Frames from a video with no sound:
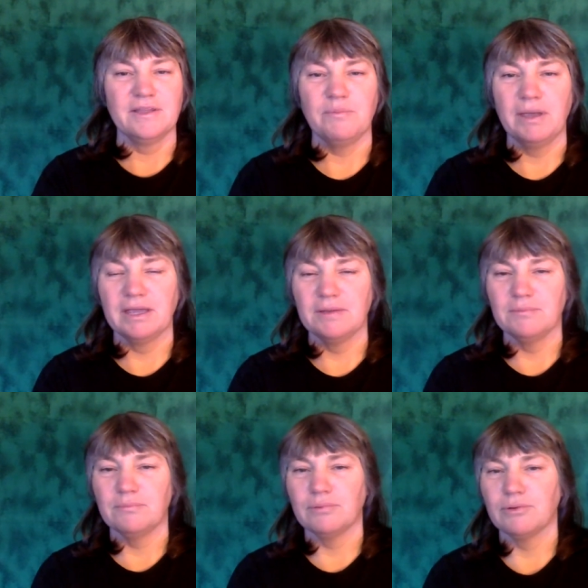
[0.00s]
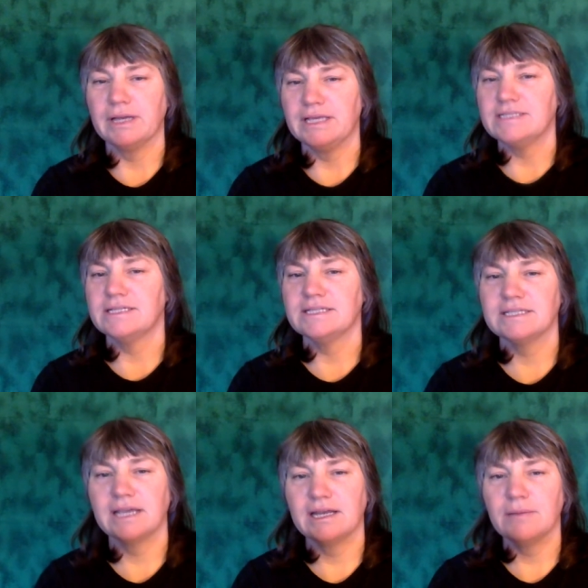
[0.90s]
make it pretty easy to
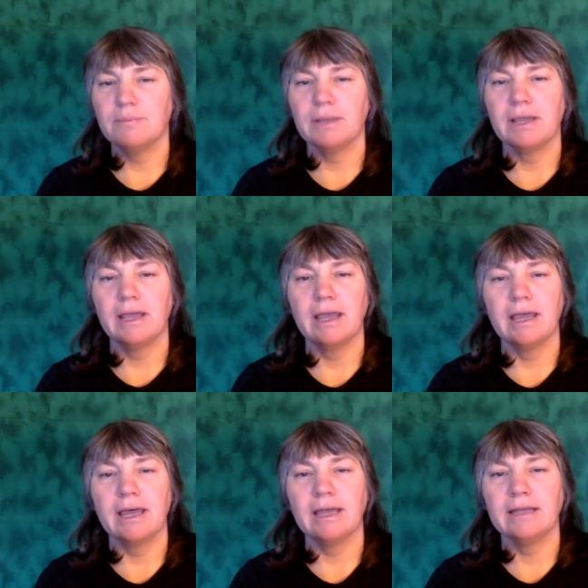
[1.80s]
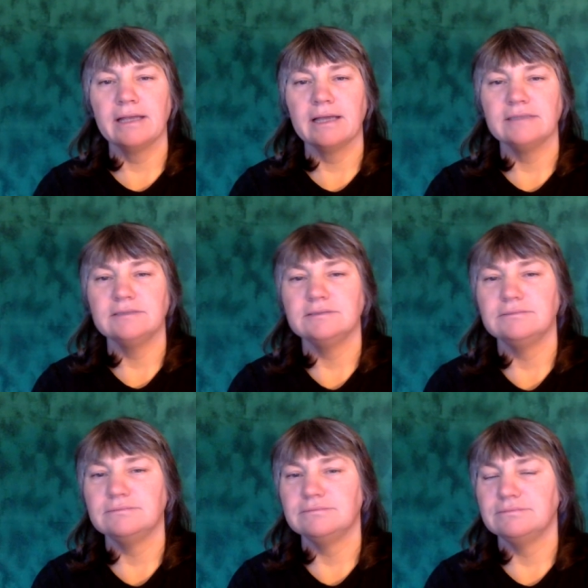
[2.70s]
sign up, and I
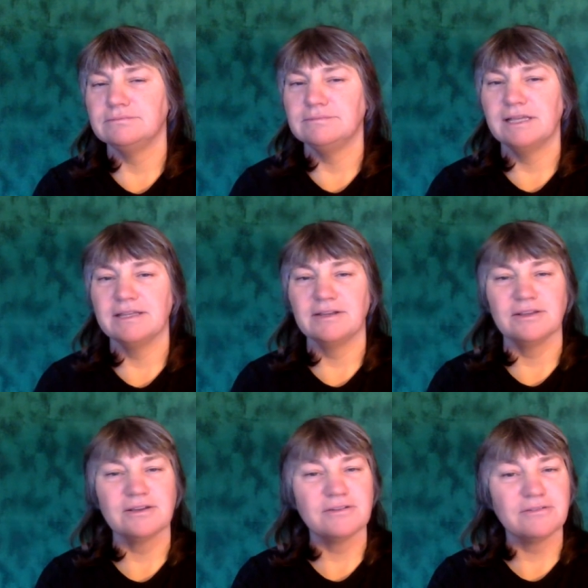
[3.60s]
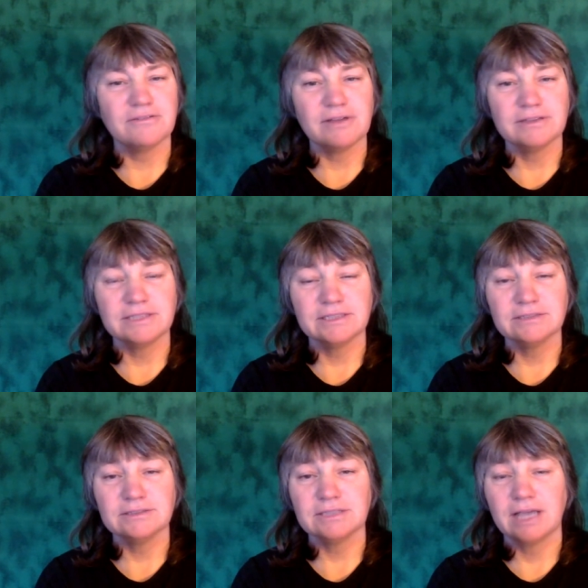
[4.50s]
and they're looking for
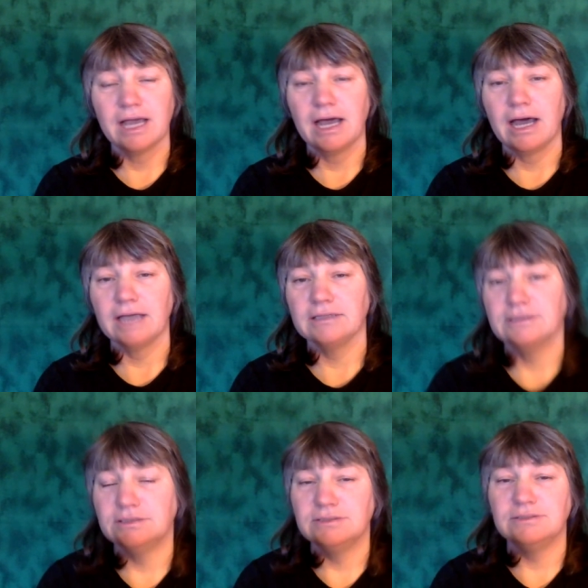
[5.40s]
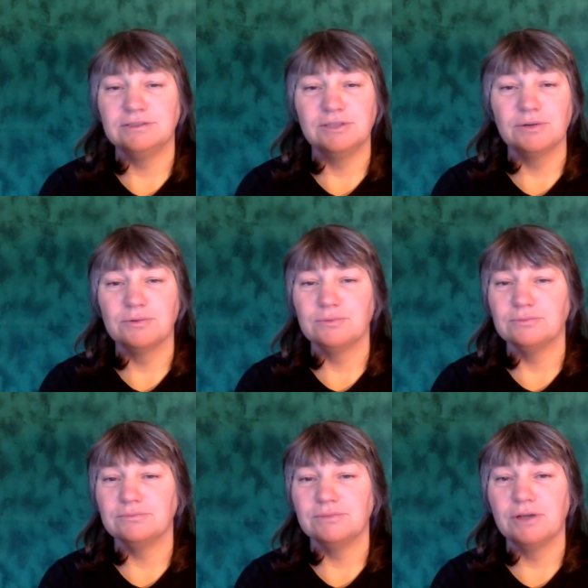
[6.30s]
volunteers. I don't
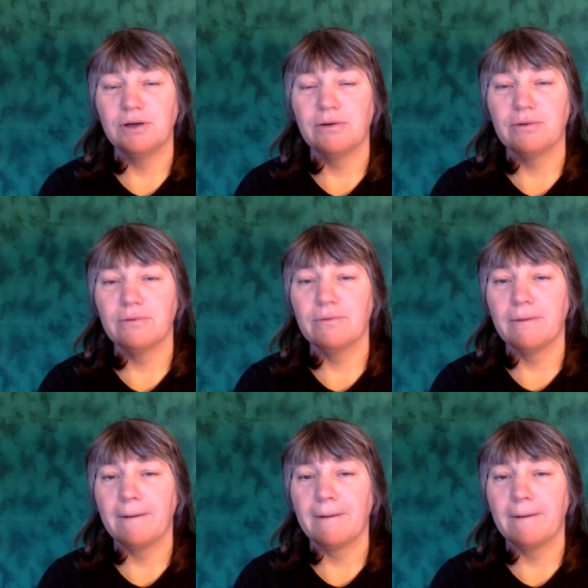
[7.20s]
no,